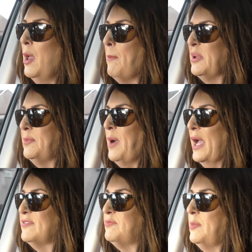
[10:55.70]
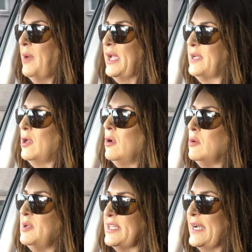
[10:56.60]
But the back of my mind, I
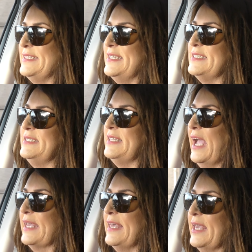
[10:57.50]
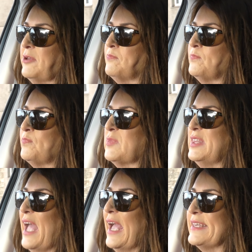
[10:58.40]
always had this nagging
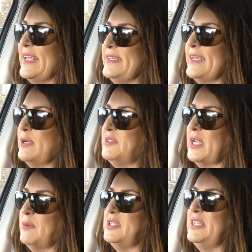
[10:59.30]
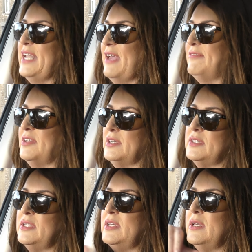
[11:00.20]
doubt that I would never
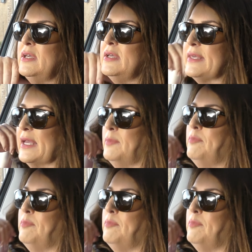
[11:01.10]
get a